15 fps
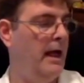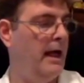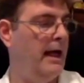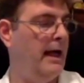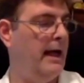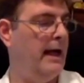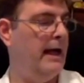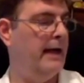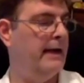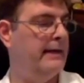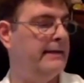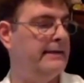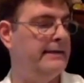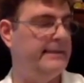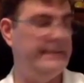
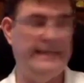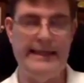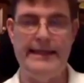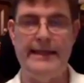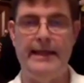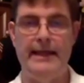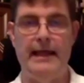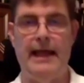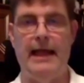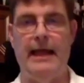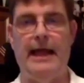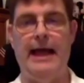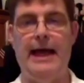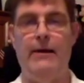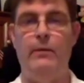Dina,
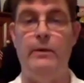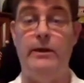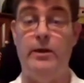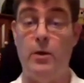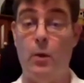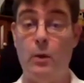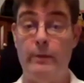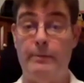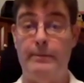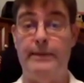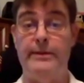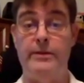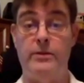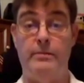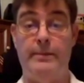I would go with
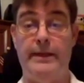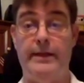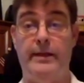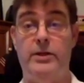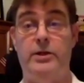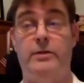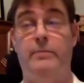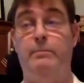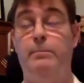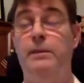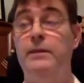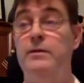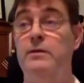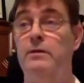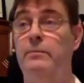Blizzard Beach.
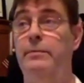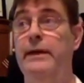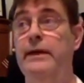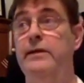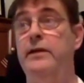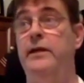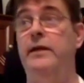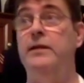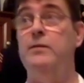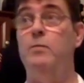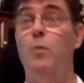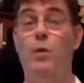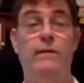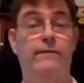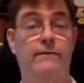Blizzard Beach is
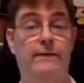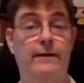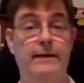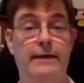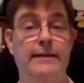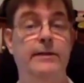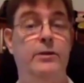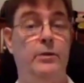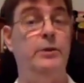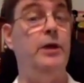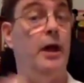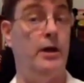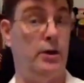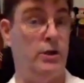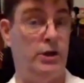more friendly to
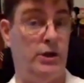younger